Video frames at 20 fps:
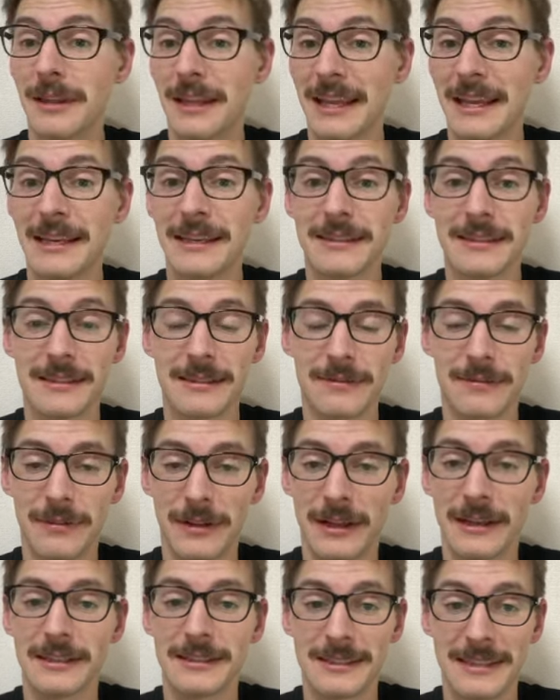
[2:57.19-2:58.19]
these
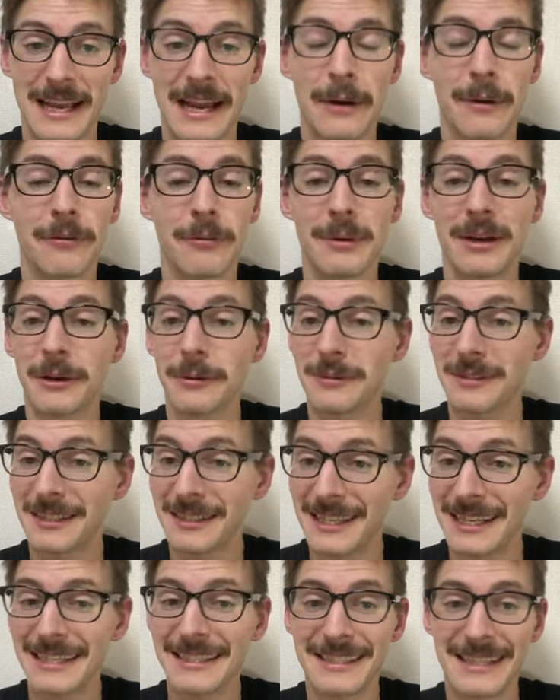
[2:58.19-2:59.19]
flights now, if we don't
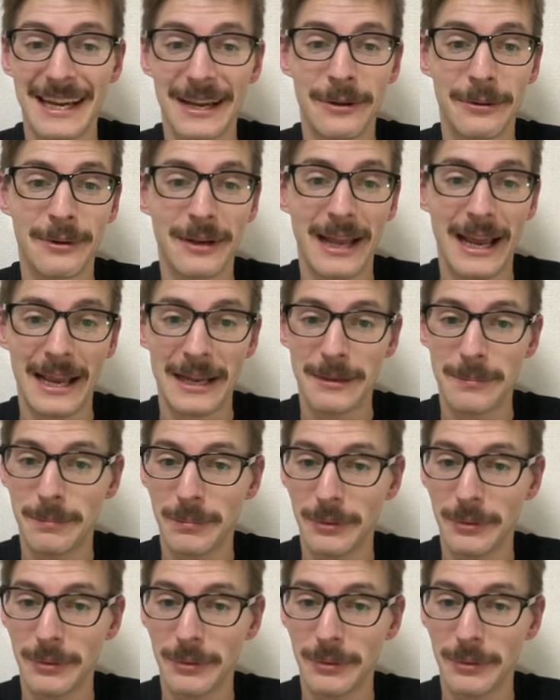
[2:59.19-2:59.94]
sit down and